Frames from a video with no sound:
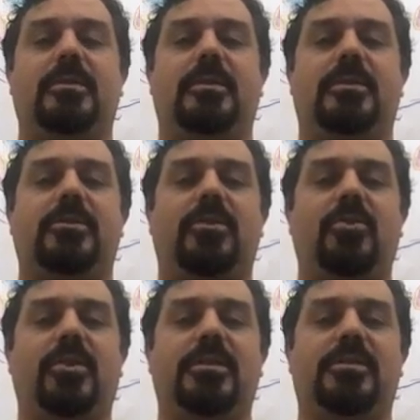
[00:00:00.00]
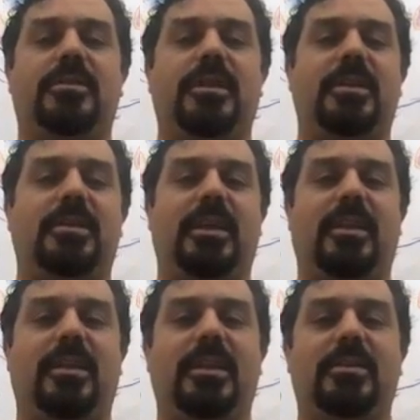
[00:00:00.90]
And so you can sit like
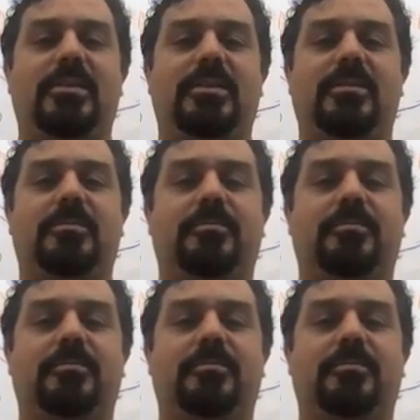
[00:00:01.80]
this,